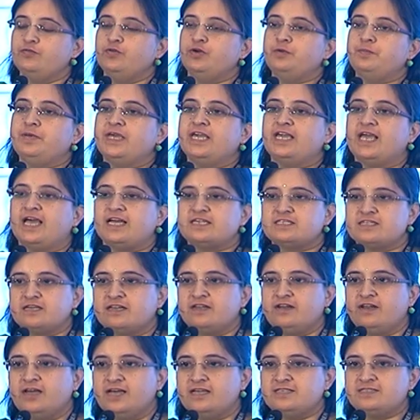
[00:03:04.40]
would be
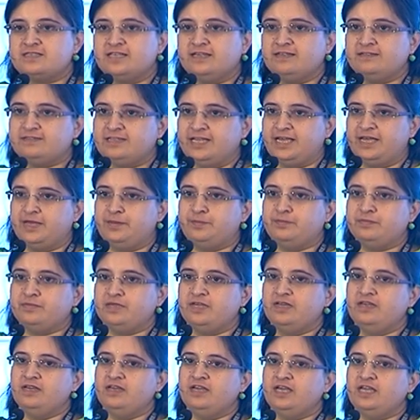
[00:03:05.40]
categorizing them
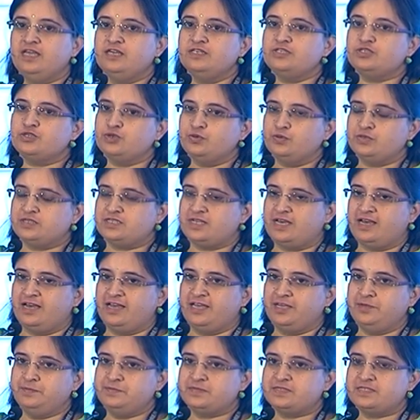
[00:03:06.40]
in two
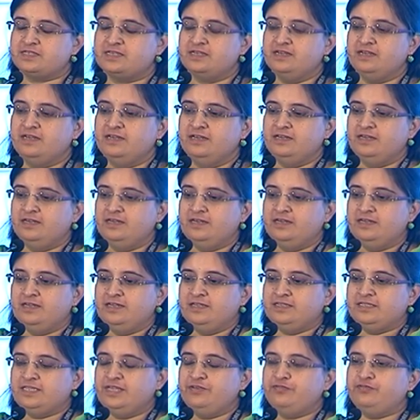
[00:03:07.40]
types.
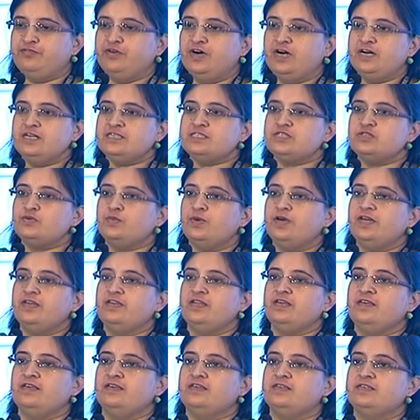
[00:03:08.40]
The first one
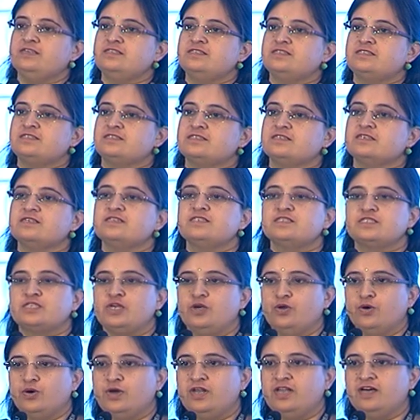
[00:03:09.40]
is
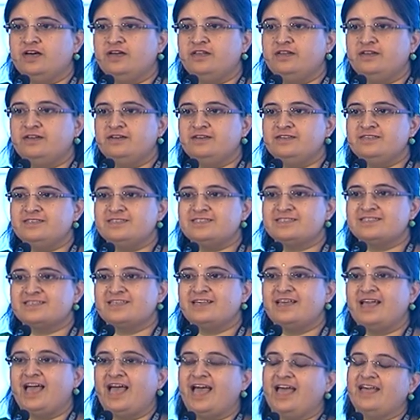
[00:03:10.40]
slow learners,
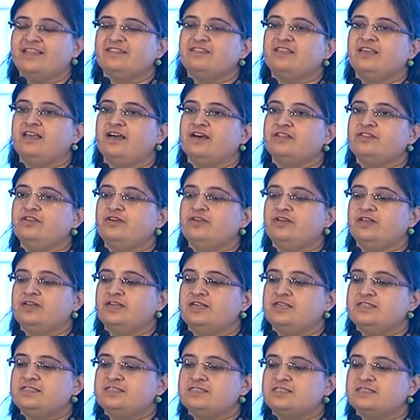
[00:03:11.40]
and the other
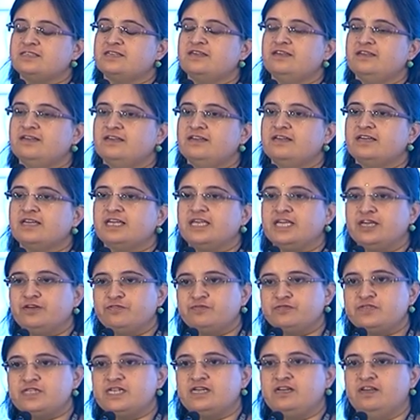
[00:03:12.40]
is
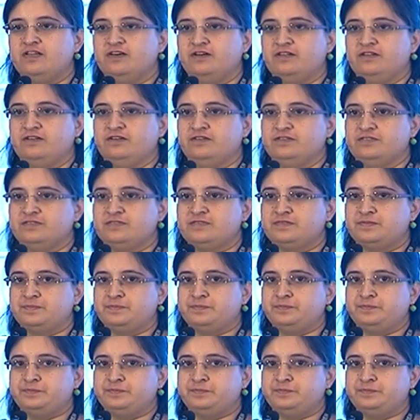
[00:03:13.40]
gifted learners.